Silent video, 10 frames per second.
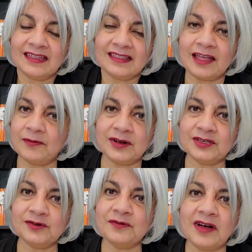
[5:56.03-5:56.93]
that
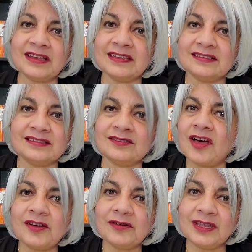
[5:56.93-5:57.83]
what you want is
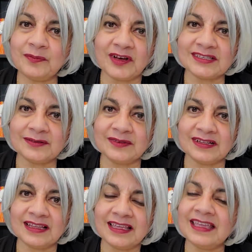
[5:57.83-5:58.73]
not only
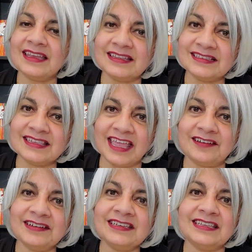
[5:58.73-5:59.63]
possible, it is
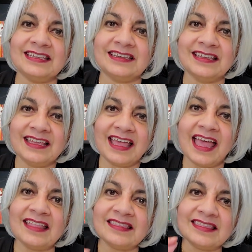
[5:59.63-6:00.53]
guaranteed.
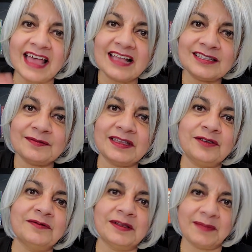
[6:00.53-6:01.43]
And that's when
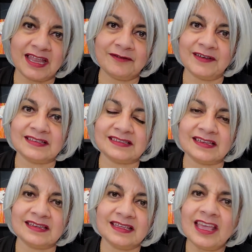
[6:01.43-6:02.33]
you will manifest it.